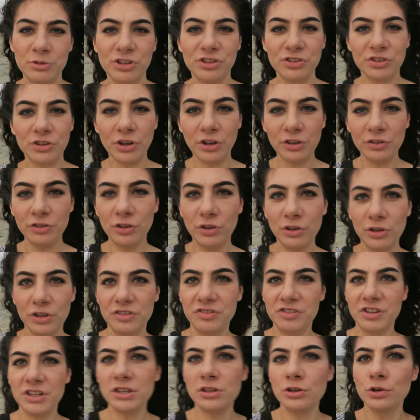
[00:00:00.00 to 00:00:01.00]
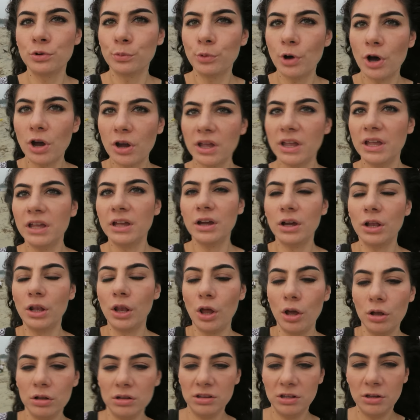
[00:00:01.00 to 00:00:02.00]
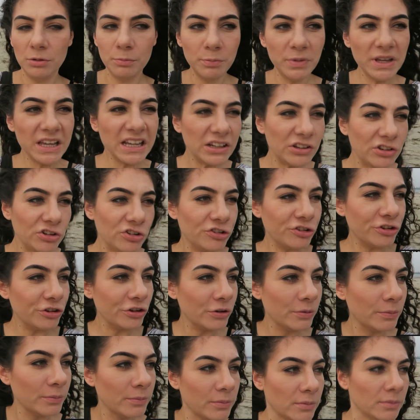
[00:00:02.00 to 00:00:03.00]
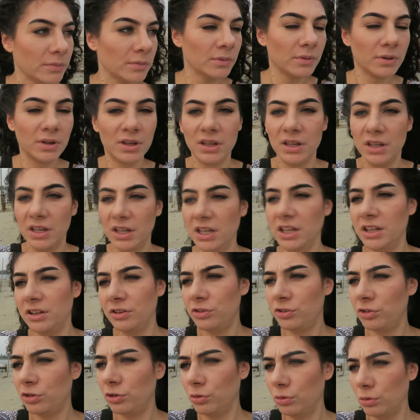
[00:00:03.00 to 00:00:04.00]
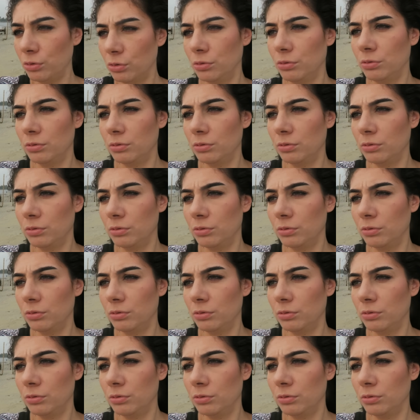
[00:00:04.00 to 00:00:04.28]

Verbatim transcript: just going to continue walking along the beach into